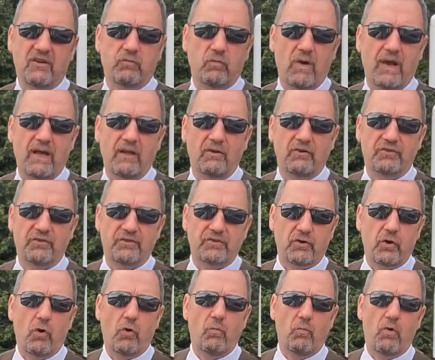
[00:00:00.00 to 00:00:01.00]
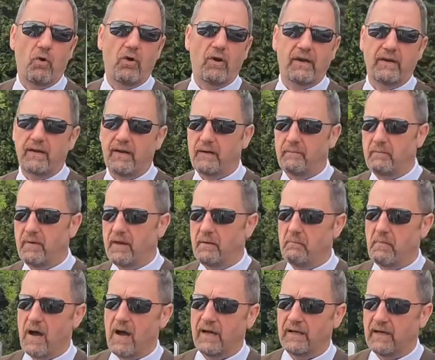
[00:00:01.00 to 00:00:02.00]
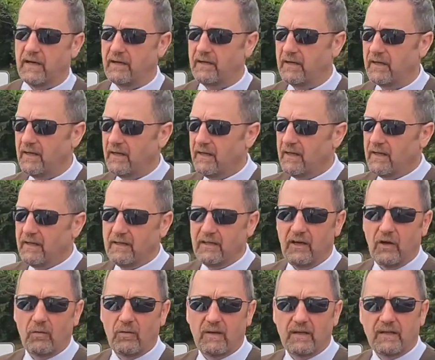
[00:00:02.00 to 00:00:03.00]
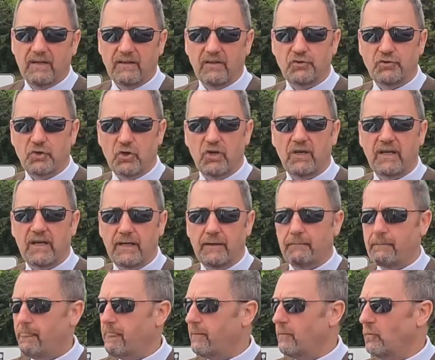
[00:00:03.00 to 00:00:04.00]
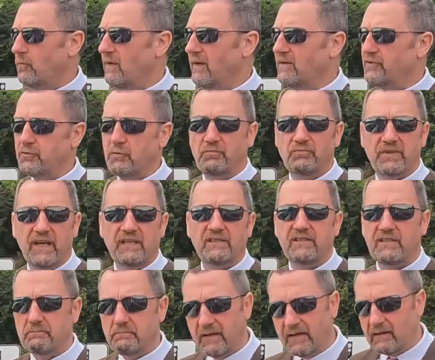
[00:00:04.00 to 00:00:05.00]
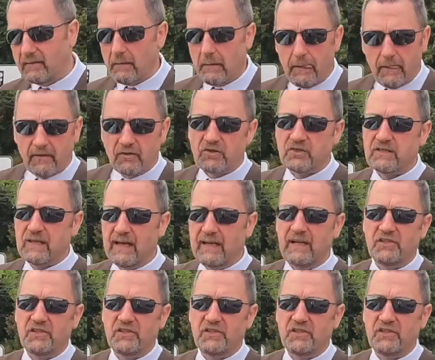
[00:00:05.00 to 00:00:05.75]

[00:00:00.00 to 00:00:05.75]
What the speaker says: Wales and Cornwall in mine, and you know, the journey, when some cases been slightly